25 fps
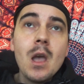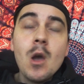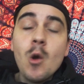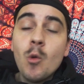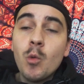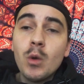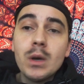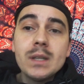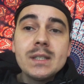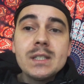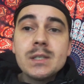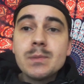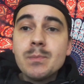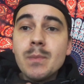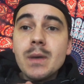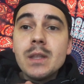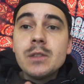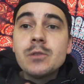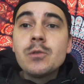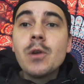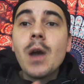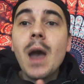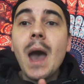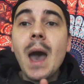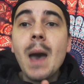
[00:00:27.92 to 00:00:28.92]
what's
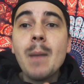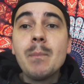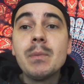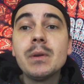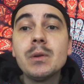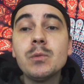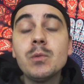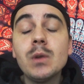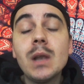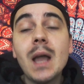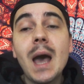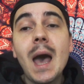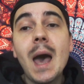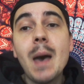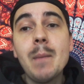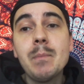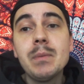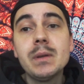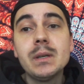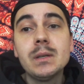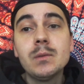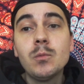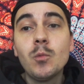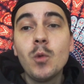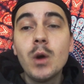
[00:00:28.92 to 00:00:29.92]
meant to happen will
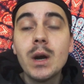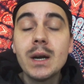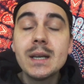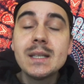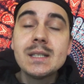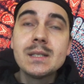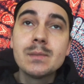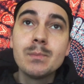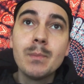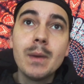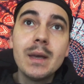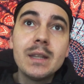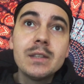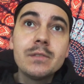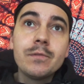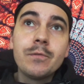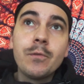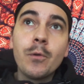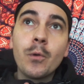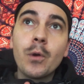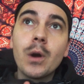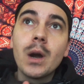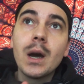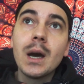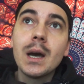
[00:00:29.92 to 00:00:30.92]
happen, what is meant
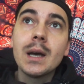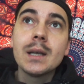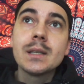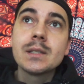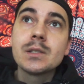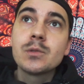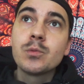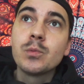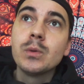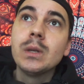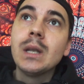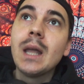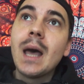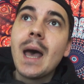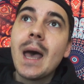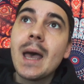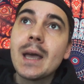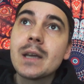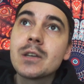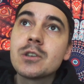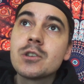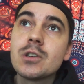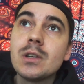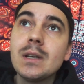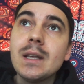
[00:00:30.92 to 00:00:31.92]
for us will
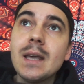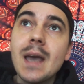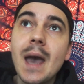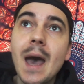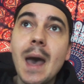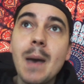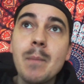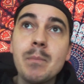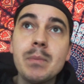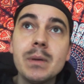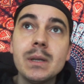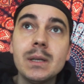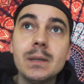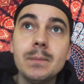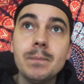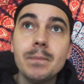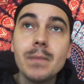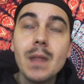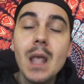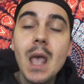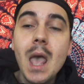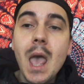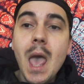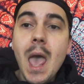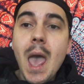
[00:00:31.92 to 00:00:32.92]
actually happen.
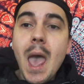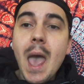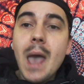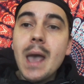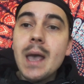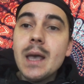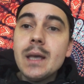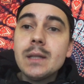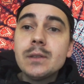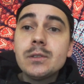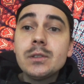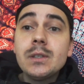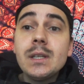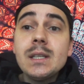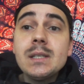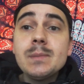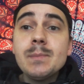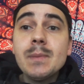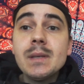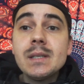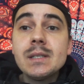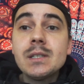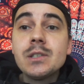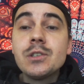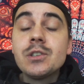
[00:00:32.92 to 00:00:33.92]
And today's
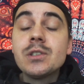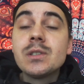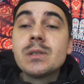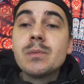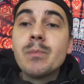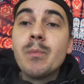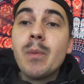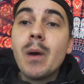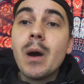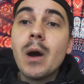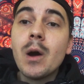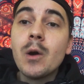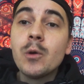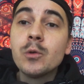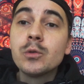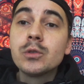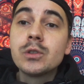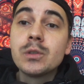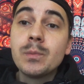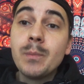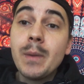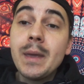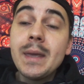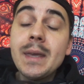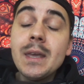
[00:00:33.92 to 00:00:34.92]
message is
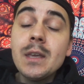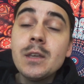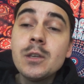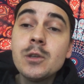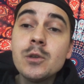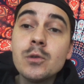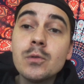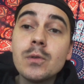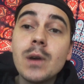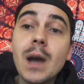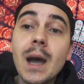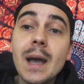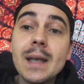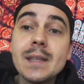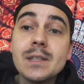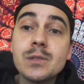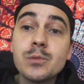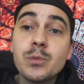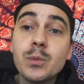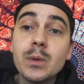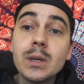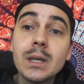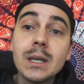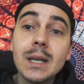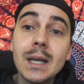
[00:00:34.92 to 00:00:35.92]
about making you
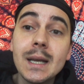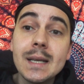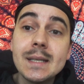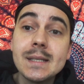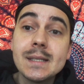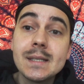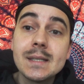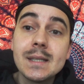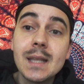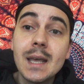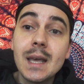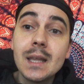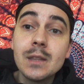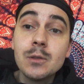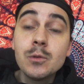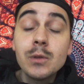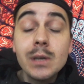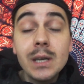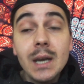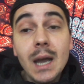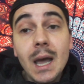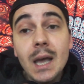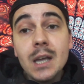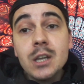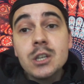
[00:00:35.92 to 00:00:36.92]
guys realize that you
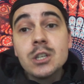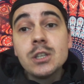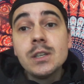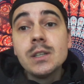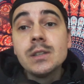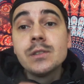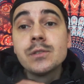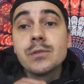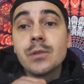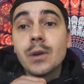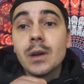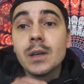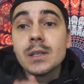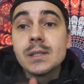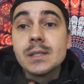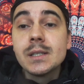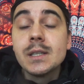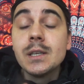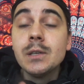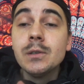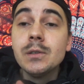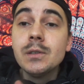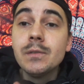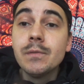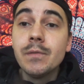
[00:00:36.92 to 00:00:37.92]
can actually trust
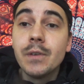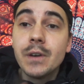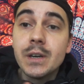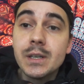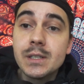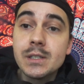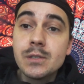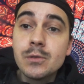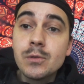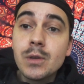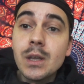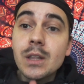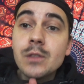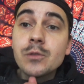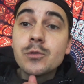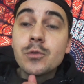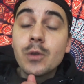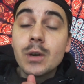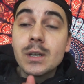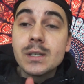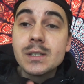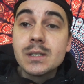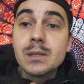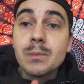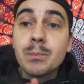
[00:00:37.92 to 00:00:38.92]
the universe, you can
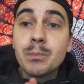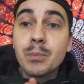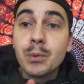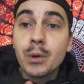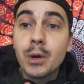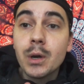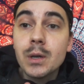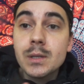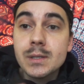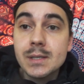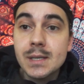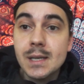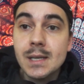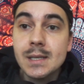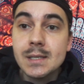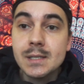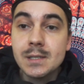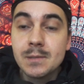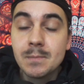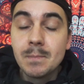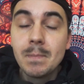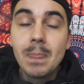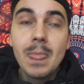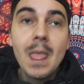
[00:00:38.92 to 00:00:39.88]
trust the process.